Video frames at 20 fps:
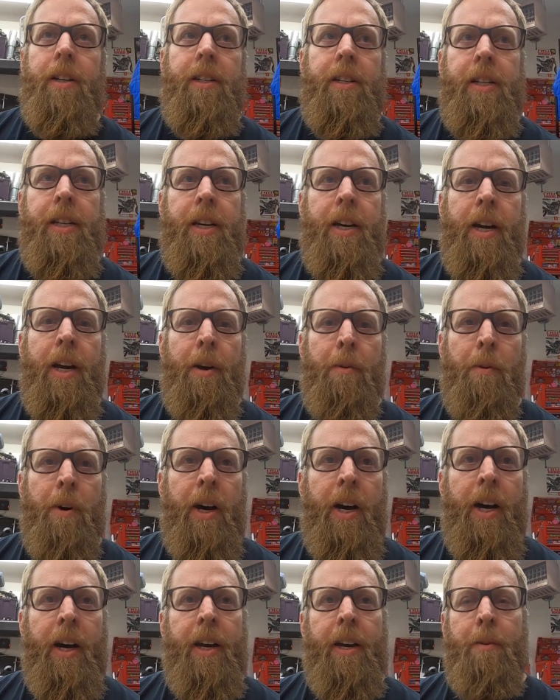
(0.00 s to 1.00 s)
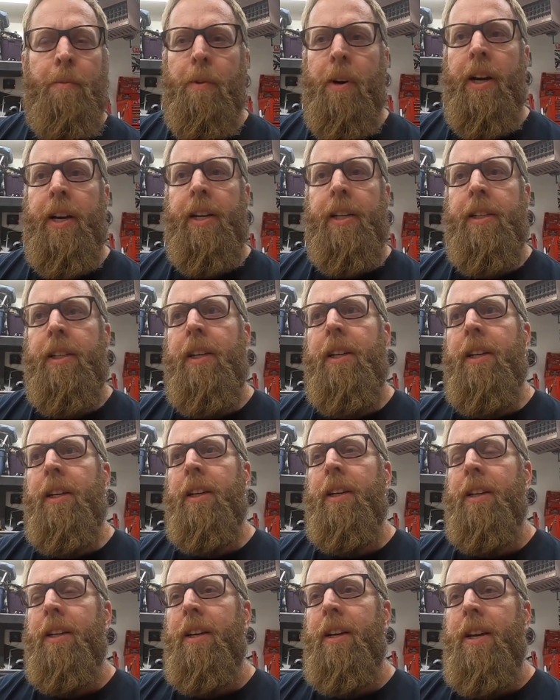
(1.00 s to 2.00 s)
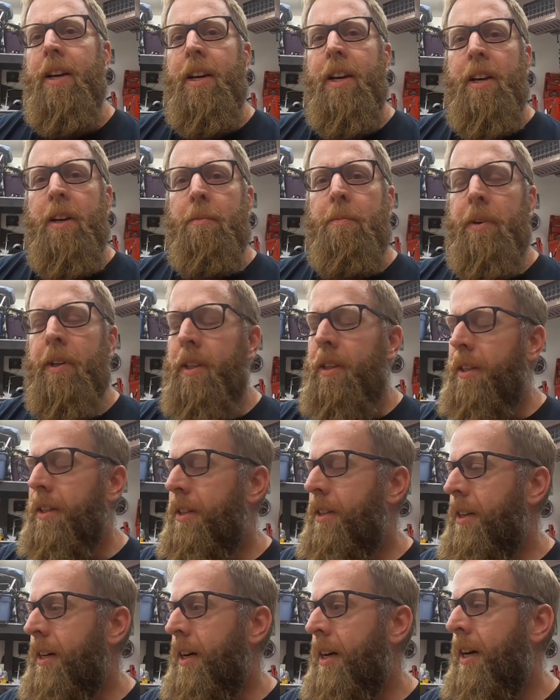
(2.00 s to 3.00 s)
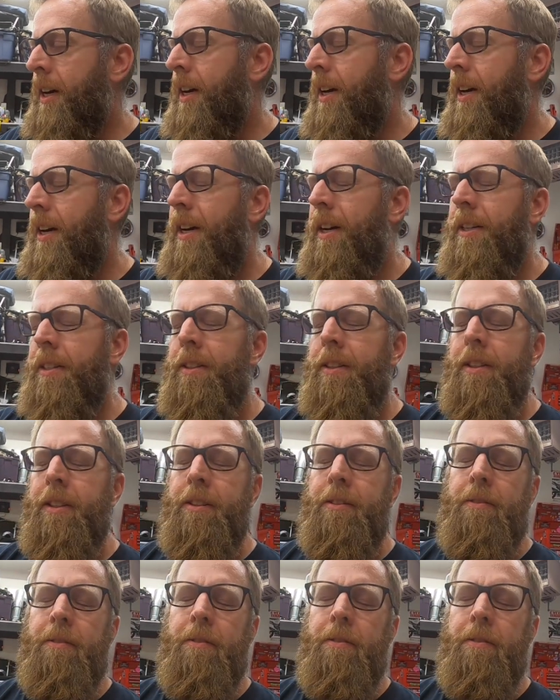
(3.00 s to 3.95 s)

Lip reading: DIY YT. But this guy has this